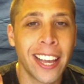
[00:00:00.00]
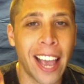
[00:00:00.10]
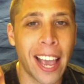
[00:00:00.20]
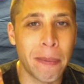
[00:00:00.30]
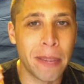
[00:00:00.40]

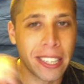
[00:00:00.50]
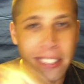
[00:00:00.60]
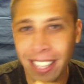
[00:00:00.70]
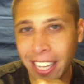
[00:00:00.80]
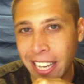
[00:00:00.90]
and because it
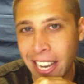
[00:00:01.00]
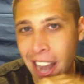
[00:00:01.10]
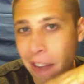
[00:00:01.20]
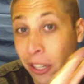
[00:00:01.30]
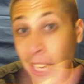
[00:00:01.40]
like
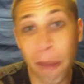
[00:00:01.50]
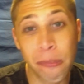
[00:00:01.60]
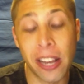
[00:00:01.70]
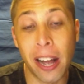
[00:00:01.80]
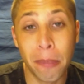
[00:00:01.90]
never comes
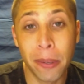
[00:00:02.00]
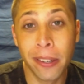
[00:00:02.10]
up,